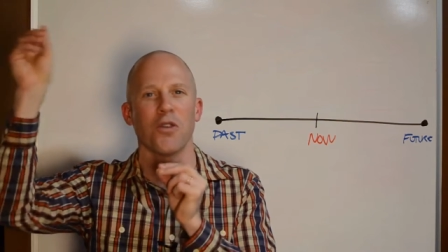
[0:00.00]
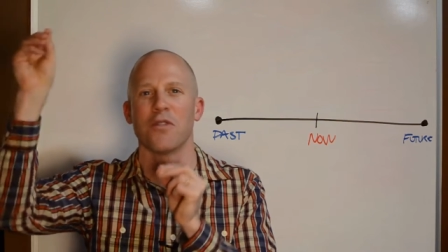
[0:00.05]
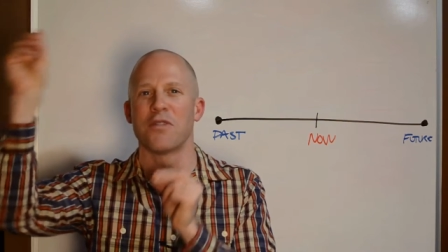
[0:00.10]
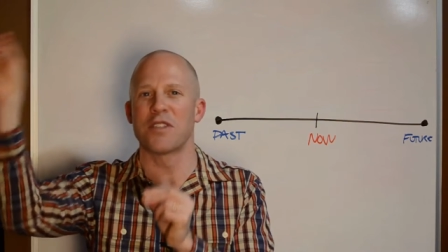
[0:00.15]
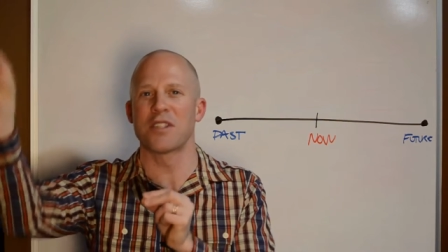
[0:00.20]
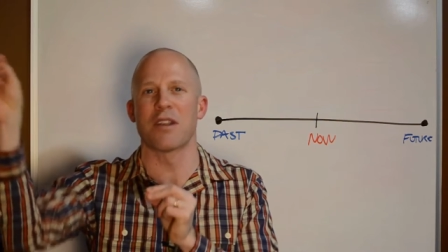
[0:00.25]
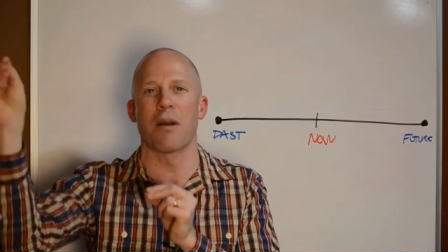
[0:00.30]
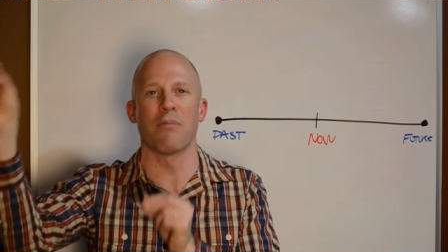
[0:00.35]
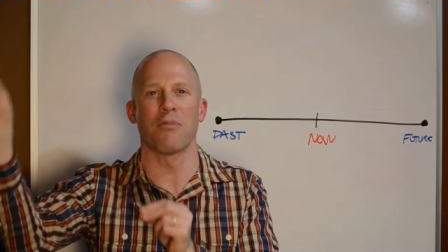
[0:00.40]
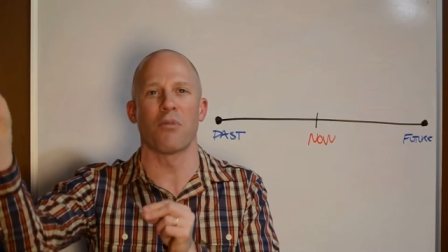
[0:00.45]
of
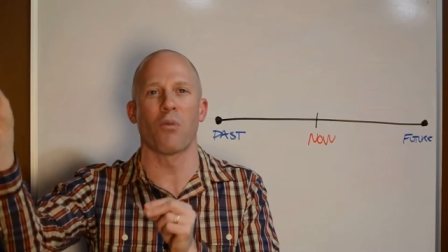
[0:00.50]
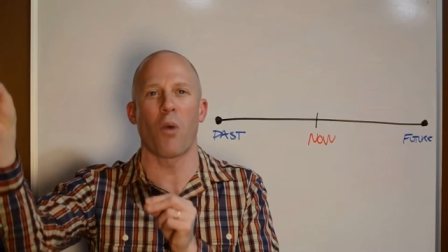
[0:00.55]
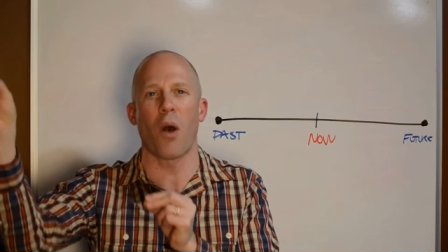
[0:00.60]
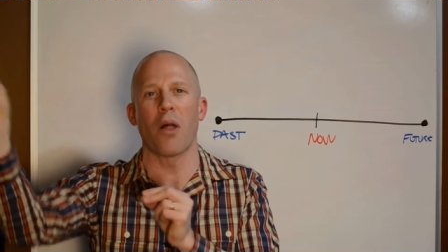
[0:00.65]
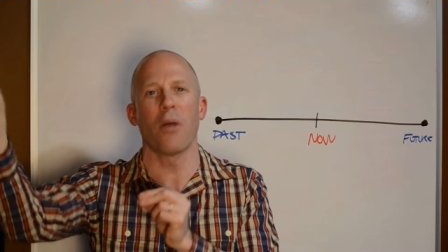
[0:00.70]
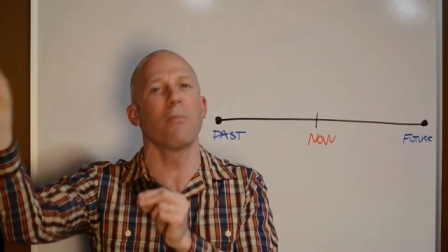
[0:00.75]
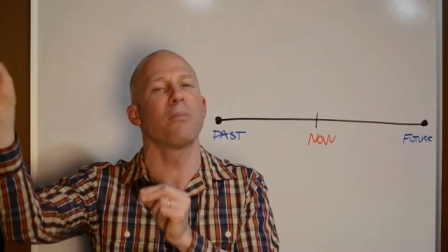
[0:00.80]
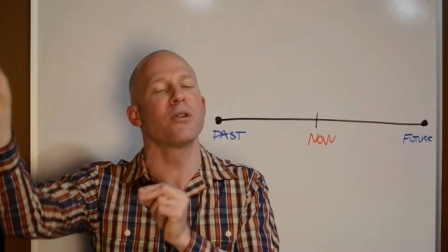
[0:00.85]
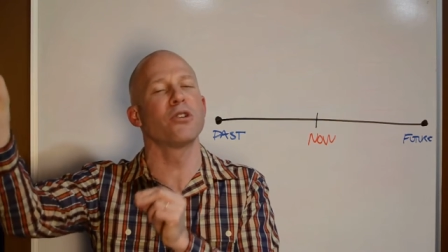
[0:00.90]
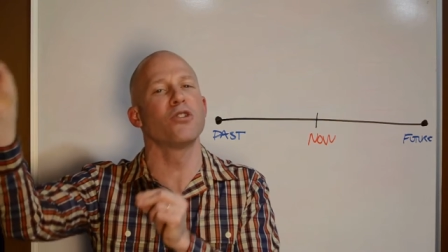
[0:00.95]
some,
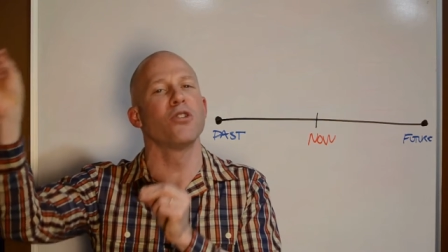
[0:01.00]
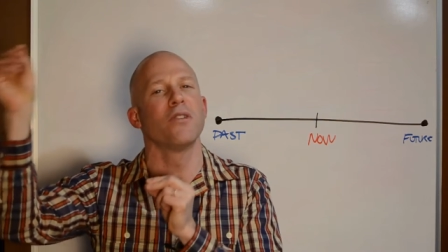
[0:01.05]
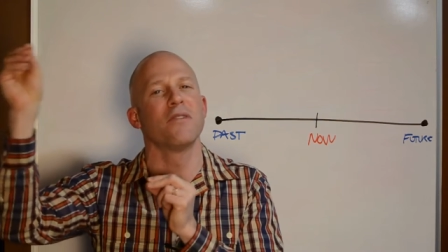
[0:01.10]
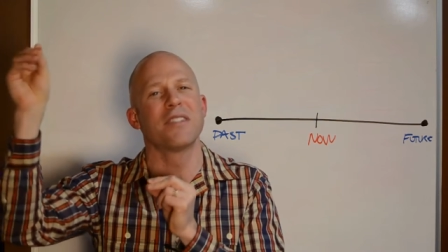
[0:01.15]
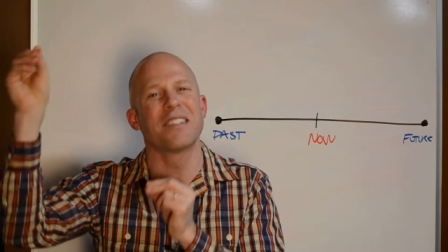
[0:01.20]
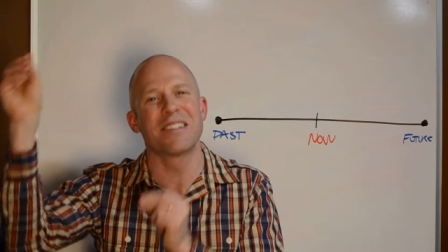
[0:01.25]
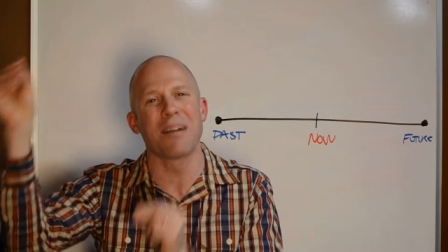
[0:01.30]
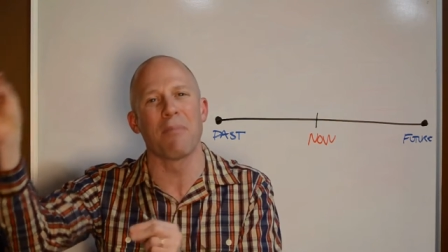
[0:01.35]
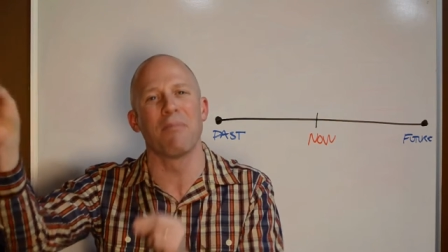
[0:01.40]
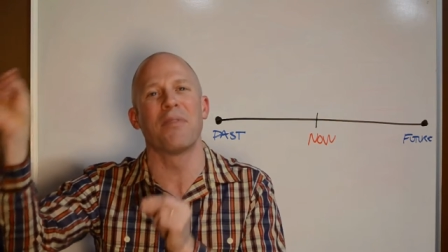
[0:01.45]
while in pursuit of
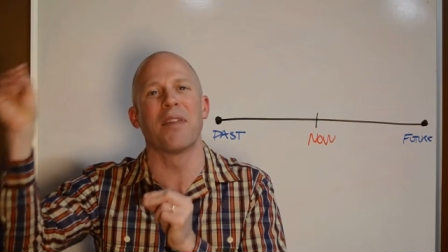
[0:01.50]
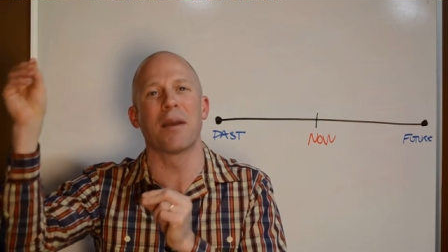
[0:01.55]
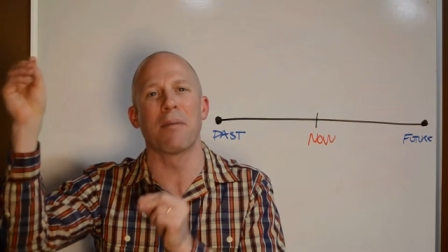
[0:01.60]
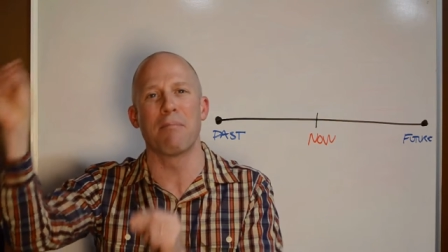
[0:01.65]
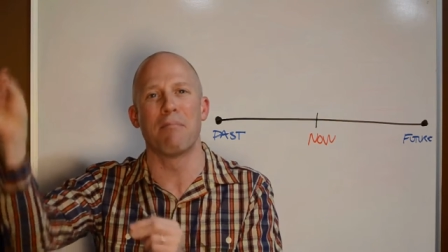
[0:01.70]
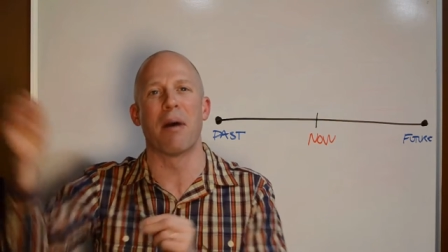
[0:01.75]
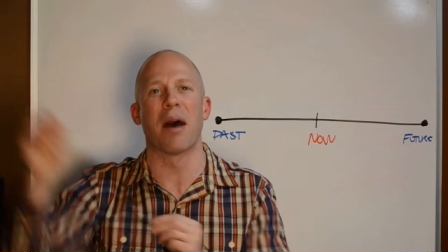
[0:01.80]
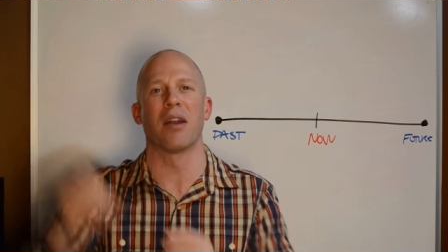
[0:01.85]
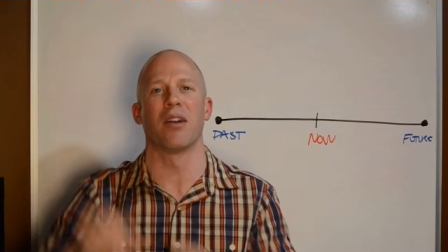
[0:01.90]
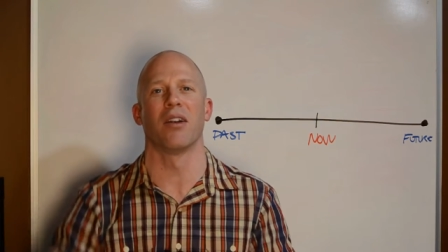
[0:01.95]
something
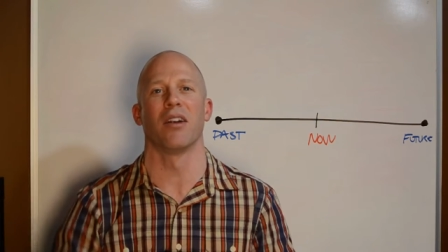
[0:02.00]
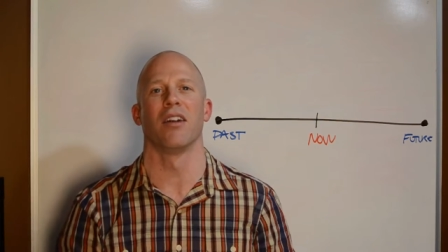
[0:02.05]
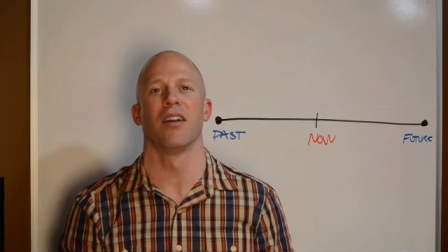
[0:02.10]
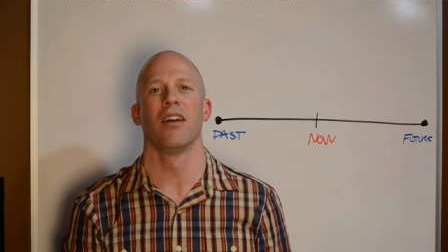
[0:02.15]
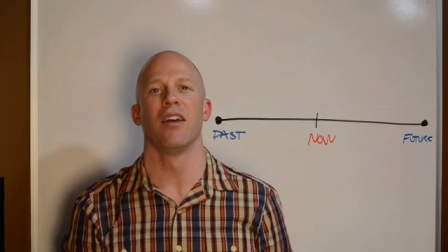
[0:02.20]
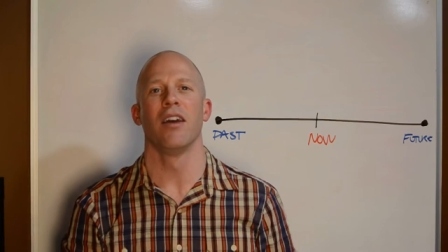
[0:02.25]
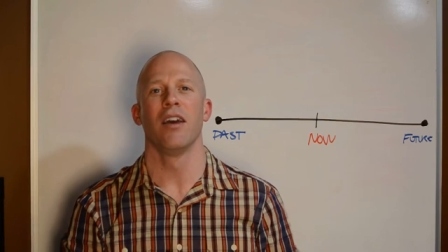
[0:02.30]
better.